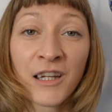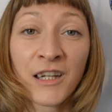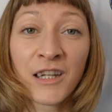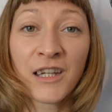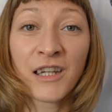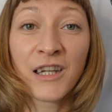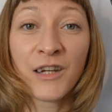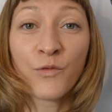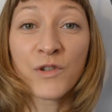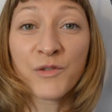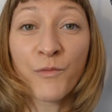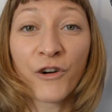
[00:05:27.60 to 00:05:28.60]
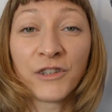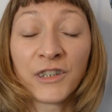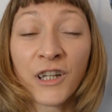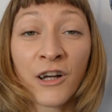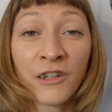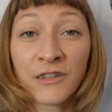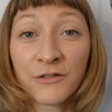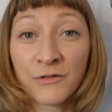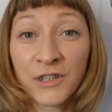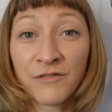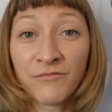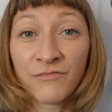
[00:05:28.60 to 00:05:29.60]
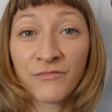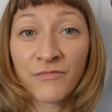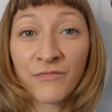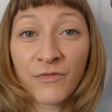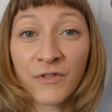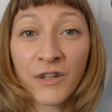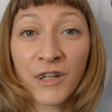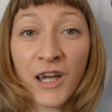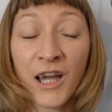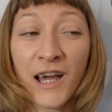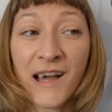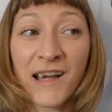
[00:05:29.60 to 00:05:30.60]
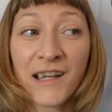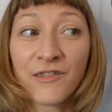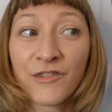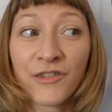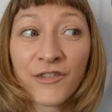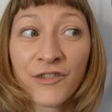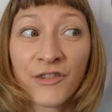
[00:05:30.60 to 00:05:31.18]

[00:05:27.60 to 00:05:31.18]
He was born in Hungary and